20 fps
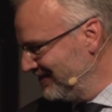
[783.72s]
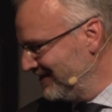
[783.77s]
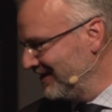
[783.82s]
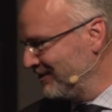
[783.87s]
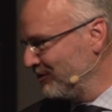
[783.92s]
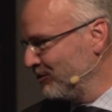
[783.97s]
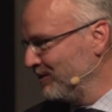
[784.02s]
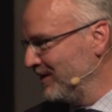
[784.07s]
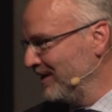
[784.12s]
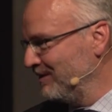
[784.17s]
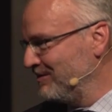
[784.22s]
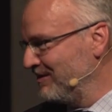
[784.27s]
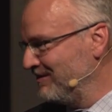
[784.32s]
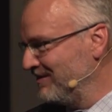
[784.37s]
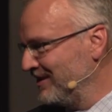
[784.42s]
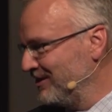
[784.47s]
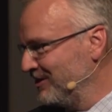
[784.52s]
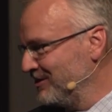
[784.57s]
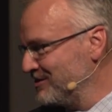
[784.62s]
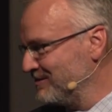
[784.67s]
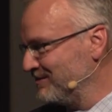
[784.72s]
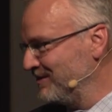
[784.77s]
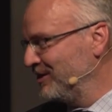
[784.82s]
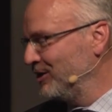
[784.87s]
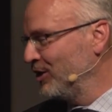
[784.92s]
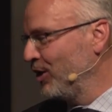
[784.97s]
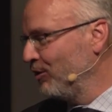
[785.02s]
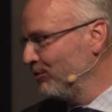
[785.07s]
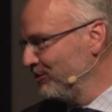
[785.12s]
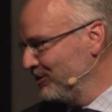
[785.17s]
that you will be with us. We
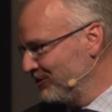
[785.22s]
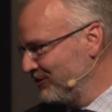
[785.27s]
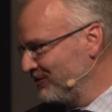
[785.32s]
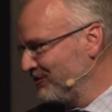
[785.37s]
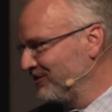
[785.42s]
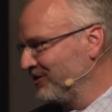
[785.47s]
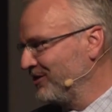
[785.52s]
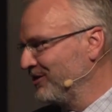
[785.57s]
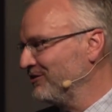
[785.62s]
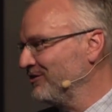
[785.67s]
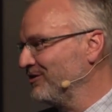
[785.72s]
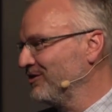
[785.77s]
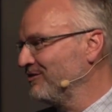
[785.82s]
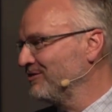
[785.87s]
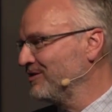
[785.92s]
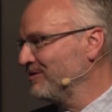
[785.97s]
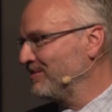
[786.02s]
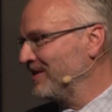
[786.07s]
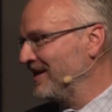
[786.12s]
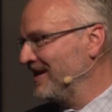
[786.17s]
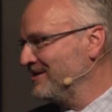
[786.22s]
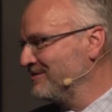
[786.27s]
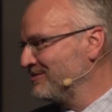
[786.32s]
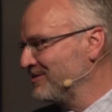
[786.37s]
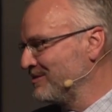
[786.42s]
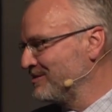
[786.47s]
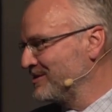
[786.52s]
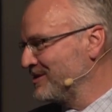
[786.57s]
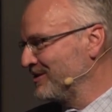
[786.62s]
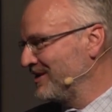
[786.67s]
know you're just off the plane
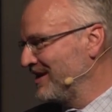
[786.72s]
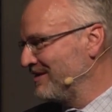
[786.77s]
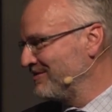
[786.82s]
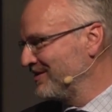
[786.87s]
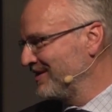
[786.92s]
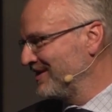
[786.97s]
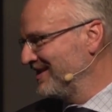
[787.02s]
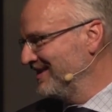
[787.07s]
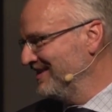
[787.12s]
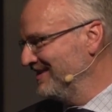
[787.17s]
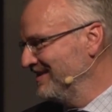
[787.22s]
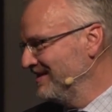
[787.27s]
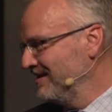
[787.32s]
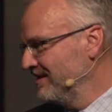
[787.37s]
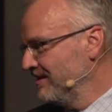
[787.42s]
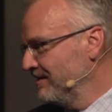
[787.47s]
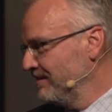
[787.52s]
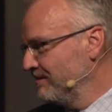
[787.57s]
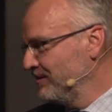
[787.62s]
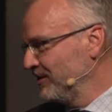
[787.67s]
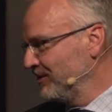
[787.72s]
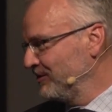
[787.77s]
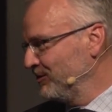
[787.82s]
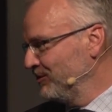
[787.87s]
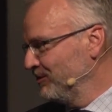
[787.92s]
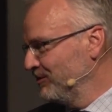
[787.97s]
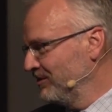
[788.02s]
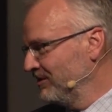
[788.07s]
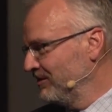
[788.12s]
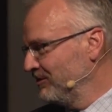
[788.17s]
from South Africa, but
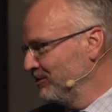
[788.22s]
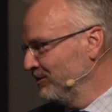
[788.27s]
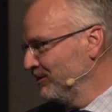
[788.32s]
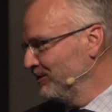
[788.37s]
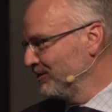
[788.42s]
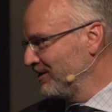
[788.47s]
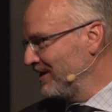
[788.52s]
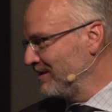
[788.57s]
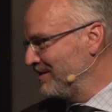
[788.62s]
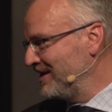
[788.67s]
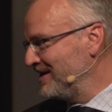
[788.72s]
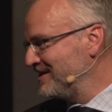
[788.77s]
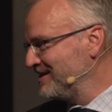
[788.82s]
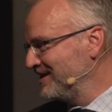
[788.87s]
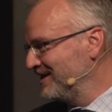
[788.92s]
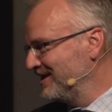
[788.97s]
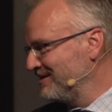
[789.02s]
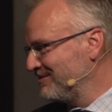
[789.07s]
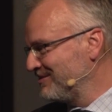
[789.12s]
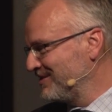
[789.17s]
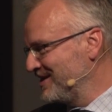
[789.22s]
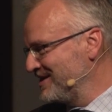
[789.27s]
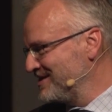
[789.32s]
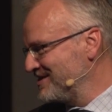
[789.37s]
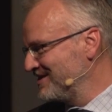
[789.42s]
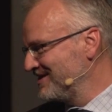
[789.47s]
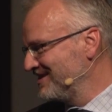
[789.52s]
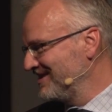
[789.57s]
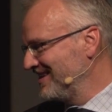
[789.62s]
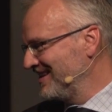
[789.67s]
you do look amazingly fresh,
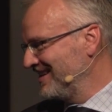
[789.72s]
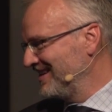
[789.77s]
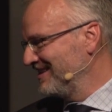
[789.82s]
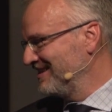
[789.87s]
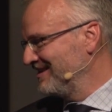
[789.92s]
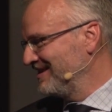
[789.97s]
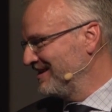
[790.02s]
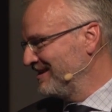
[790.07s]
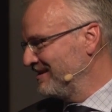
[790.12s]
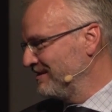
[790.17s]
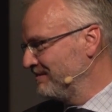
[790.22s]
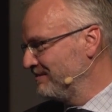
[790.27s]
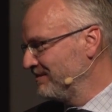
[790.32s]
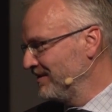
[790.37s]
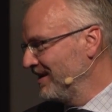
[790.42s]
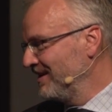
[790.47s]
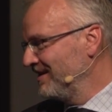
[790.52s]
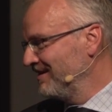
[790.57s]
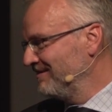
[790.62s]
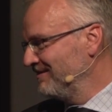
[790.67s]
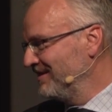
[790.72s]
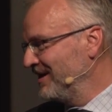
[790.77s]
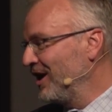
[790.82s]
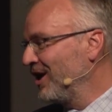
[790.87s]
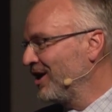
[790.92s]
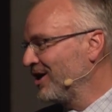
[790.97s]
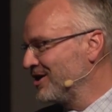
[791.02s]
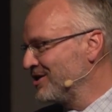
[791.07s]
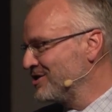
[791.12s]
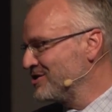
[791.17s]
and uh, we
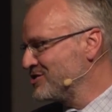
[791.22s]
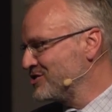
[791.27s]
are